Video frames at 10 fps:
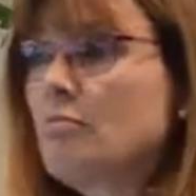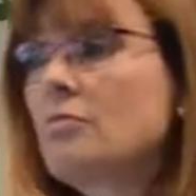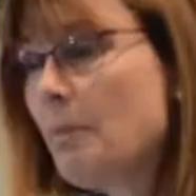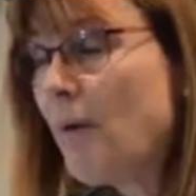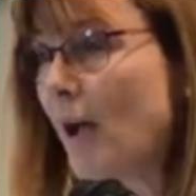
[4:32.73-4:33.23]

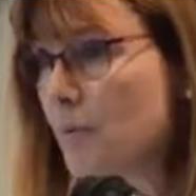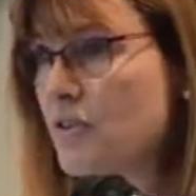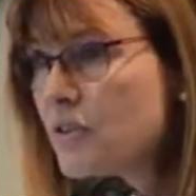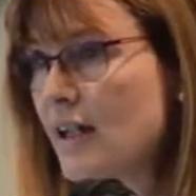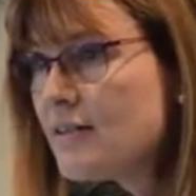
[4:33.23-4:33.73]
the Bible
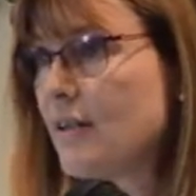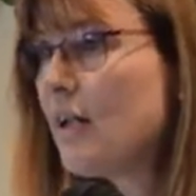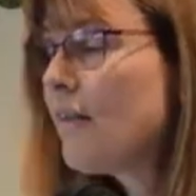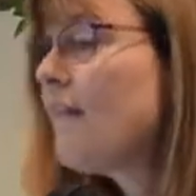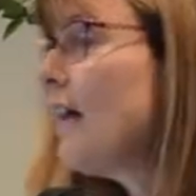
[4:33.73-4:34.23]
says
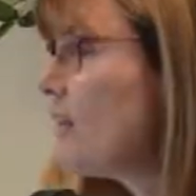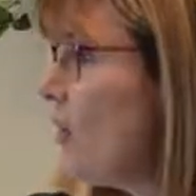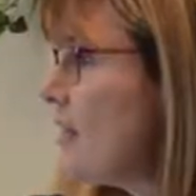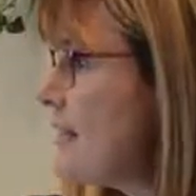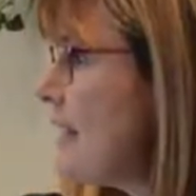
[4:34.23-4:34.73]
that
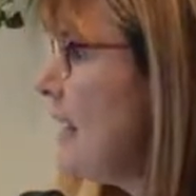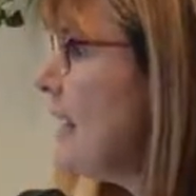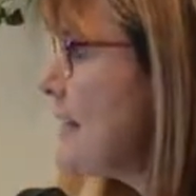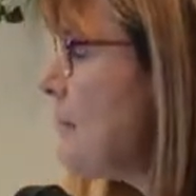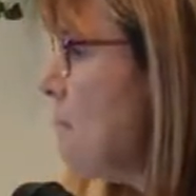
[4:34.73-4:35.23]
God said,
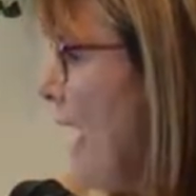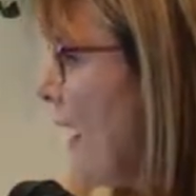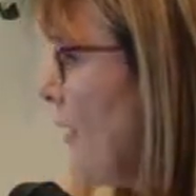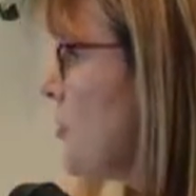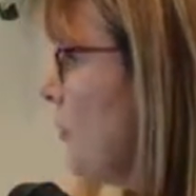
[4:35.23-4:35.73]
He's a man
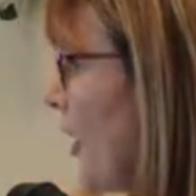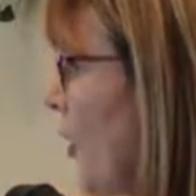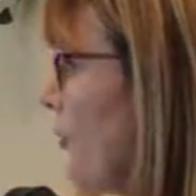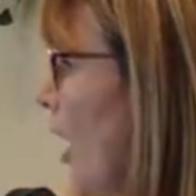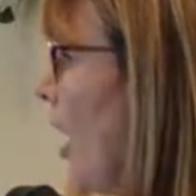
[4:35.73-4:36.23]
after my
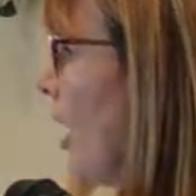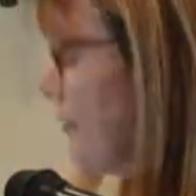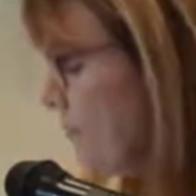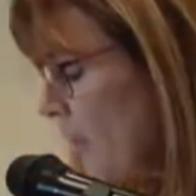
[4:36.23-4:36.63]
own heart.